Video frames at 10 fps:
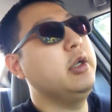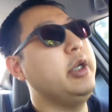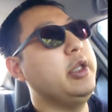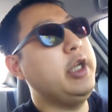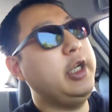
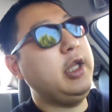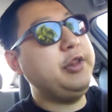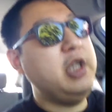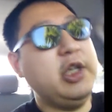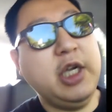and I, I
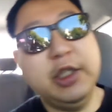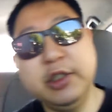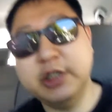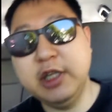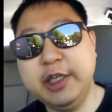think I kind
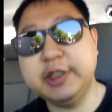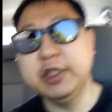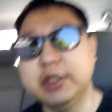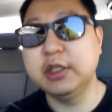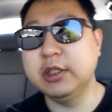of
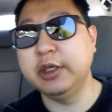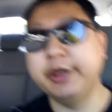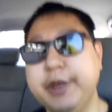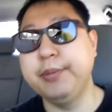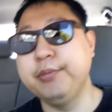neglected
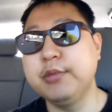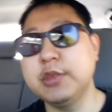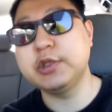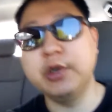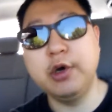um,
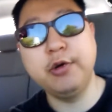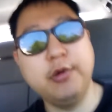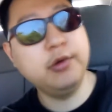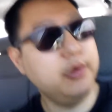so